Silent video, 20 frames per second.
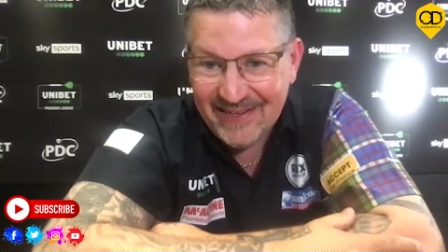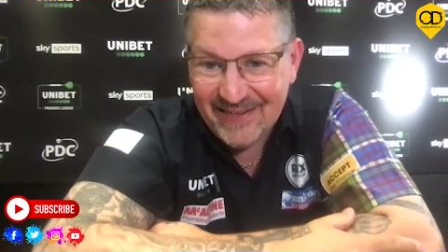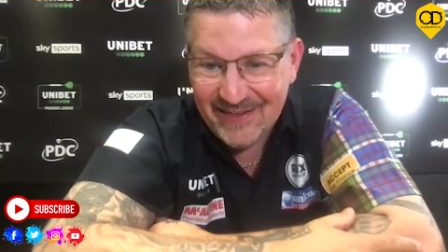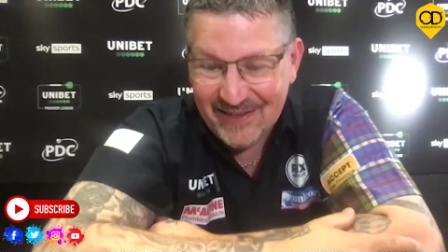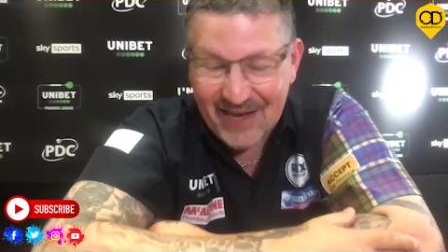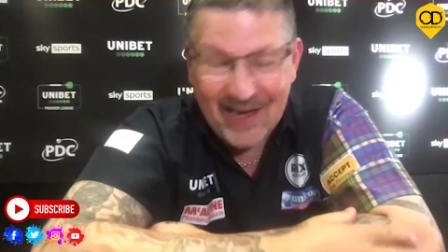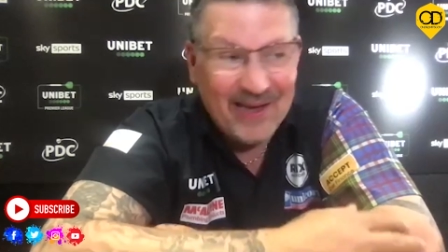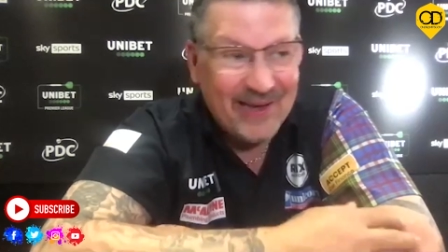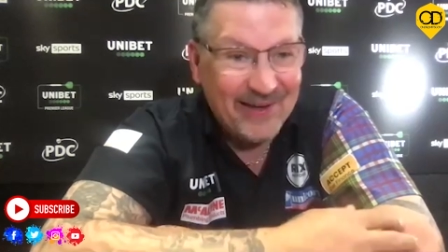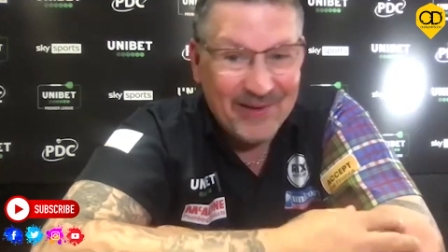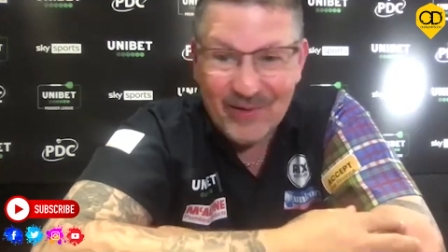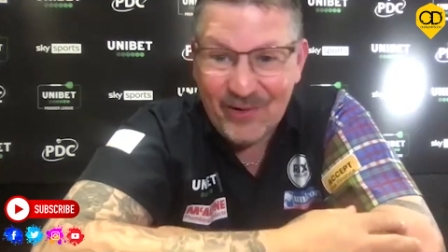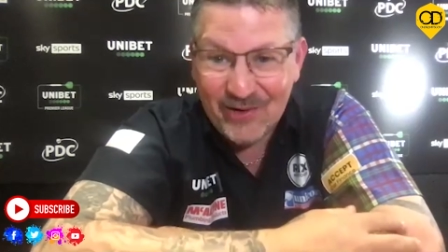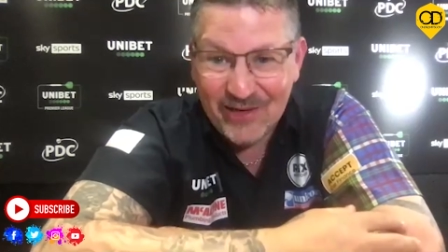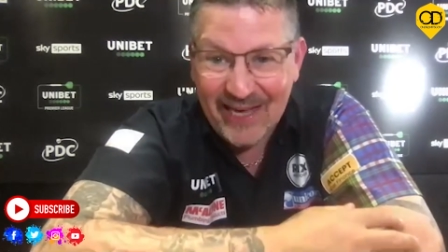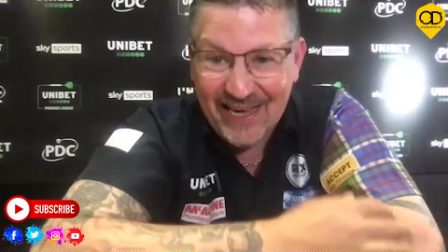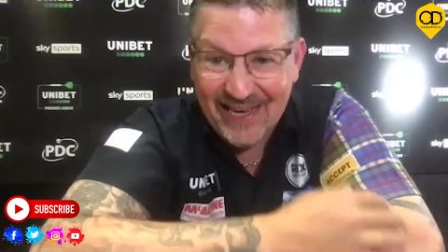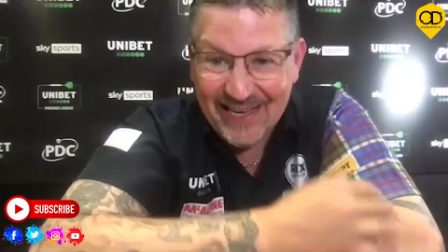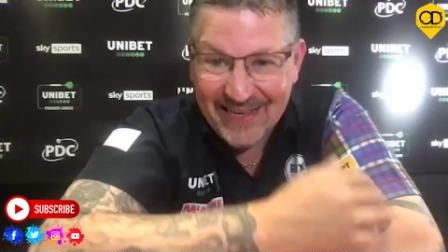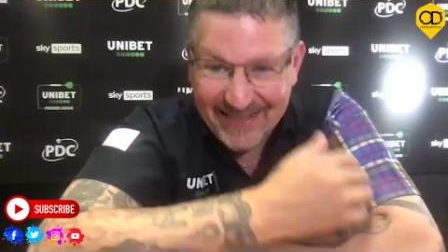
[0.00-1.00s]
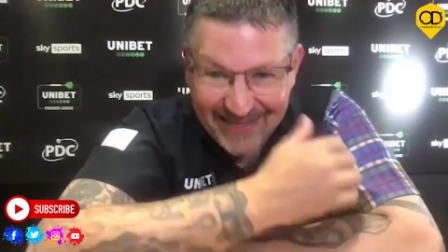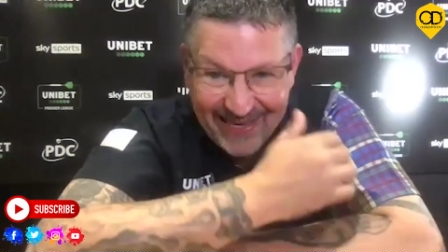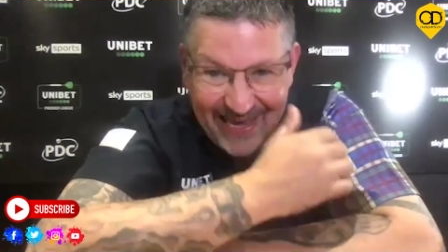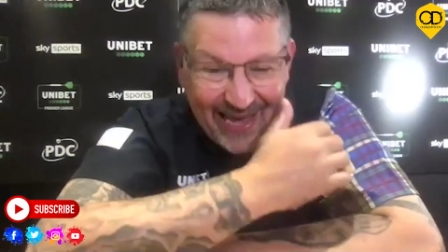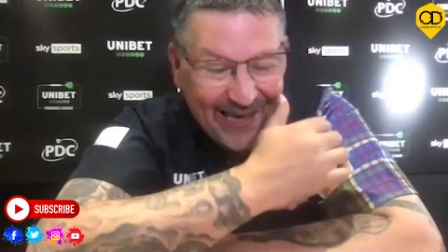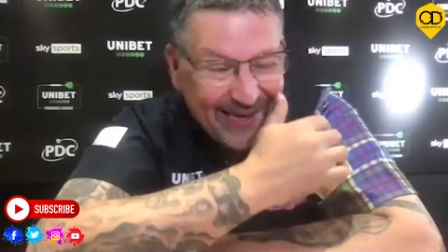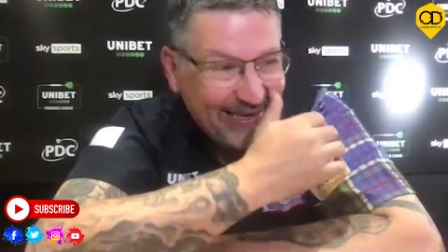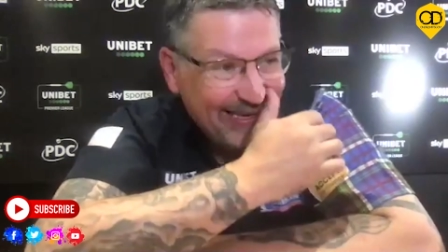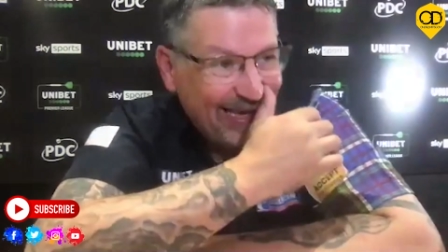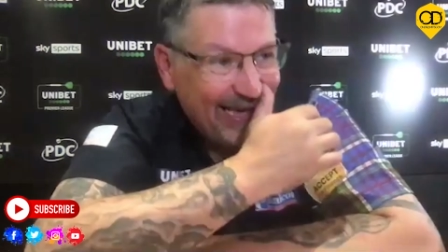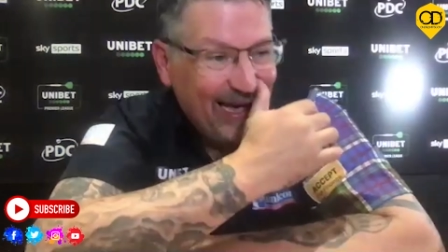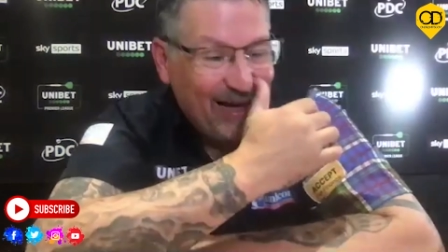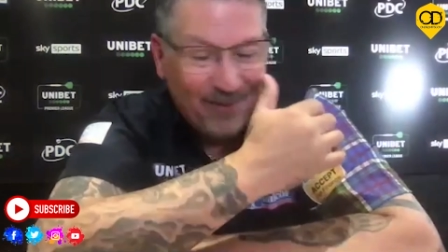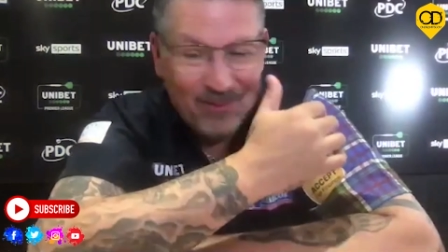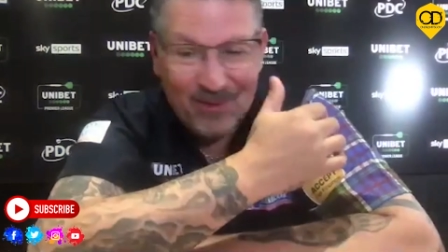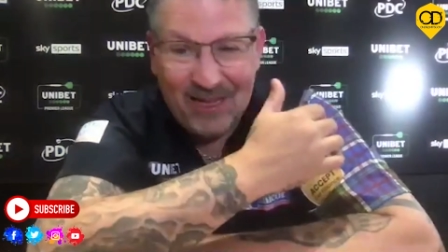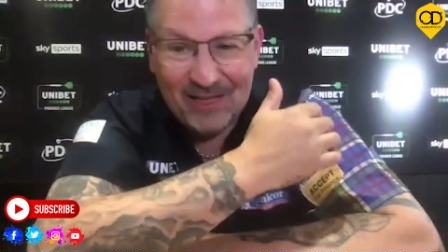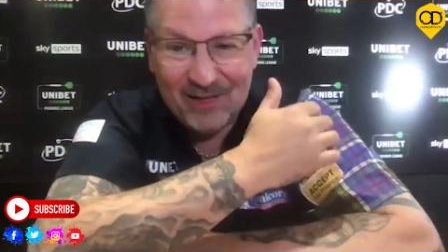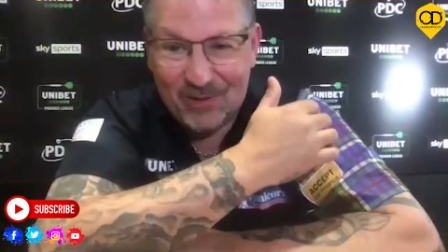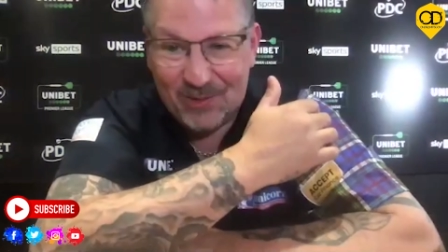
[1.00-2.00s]
Yeah. Oh, yeah. Yeah. Yeah. I'm
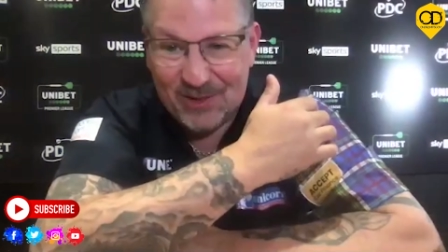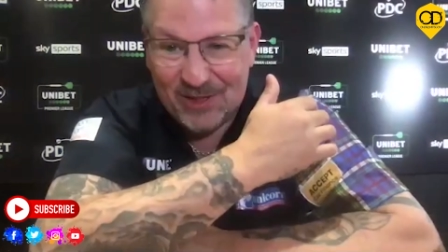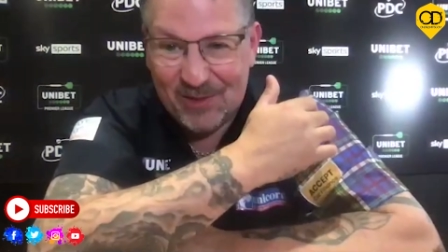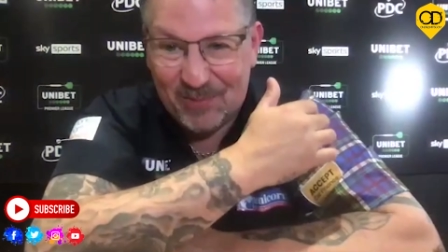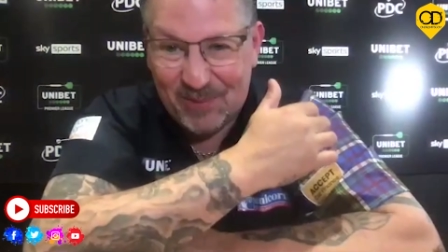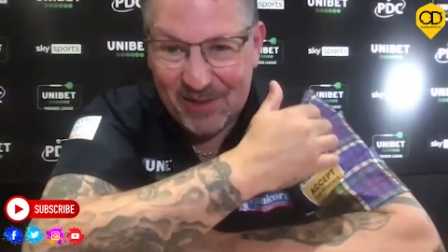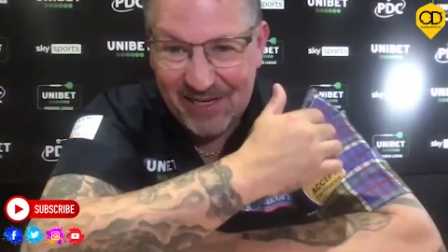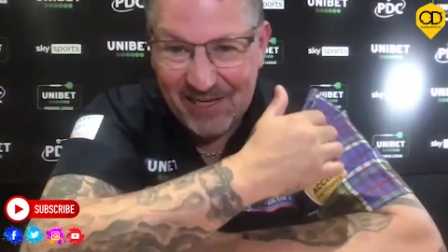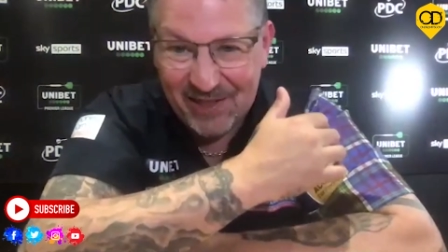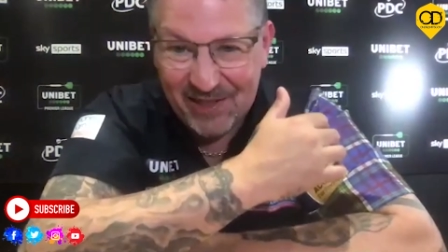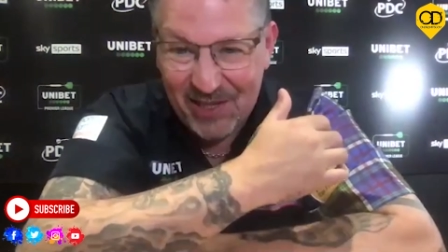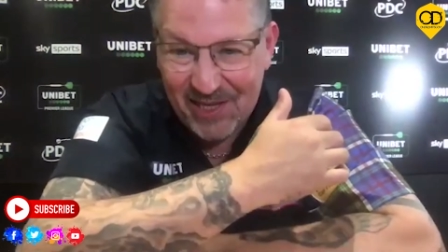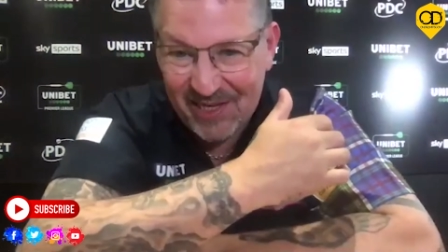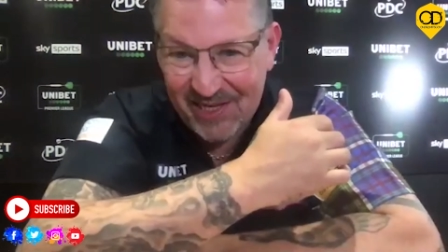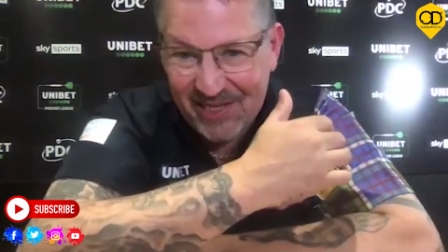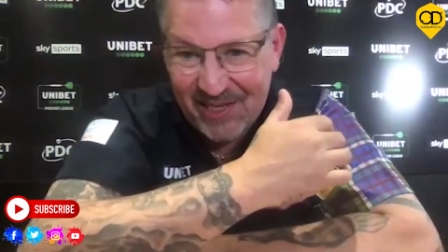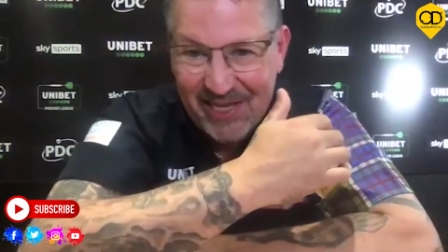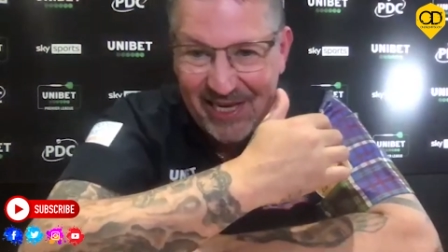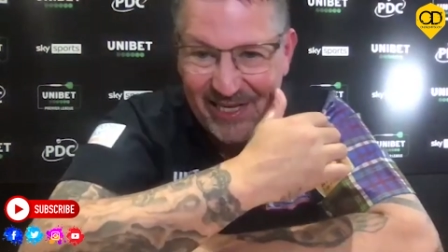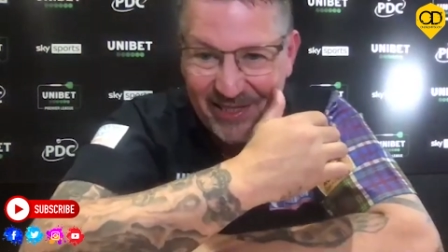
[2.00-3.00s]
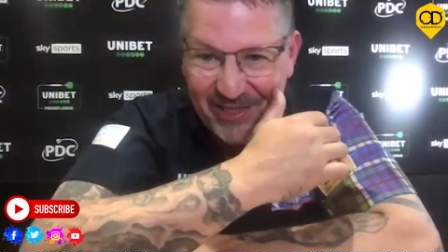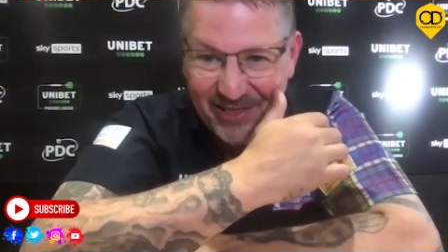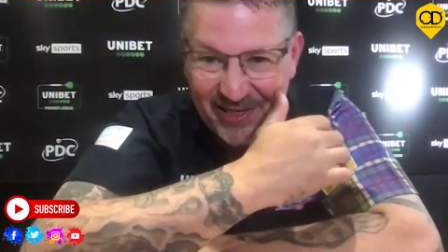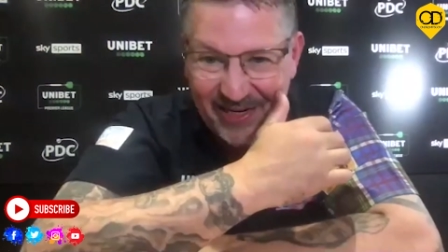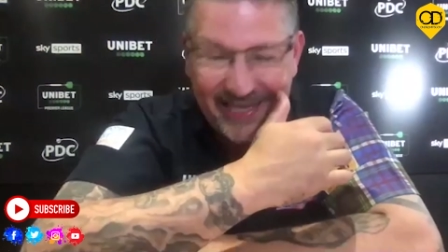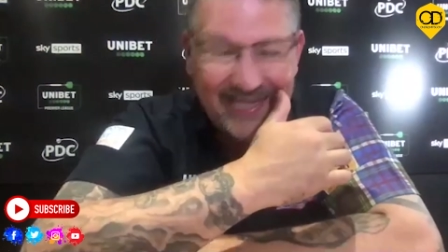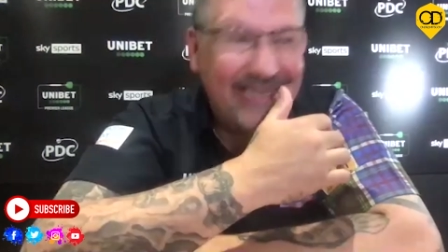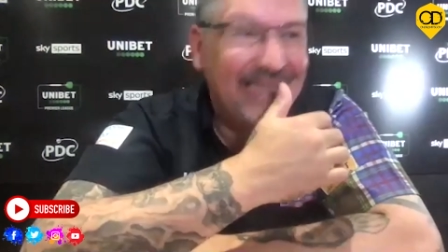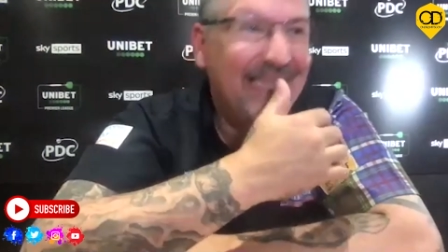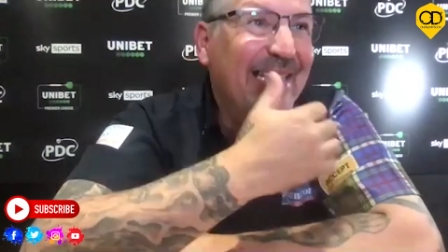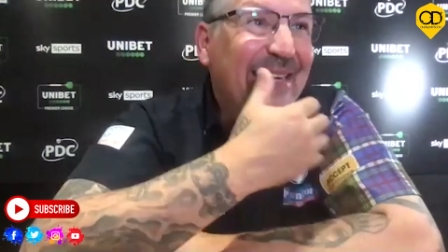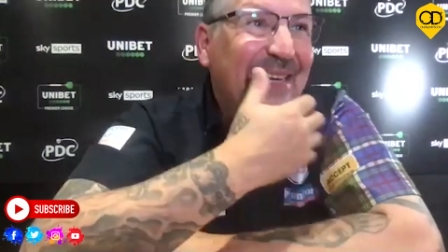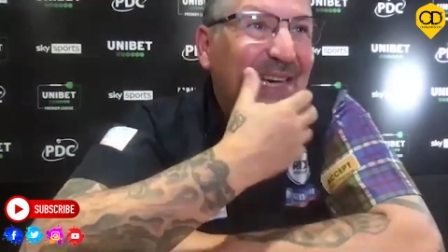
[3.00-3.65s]
glad I wasn't playing Clayton tonight.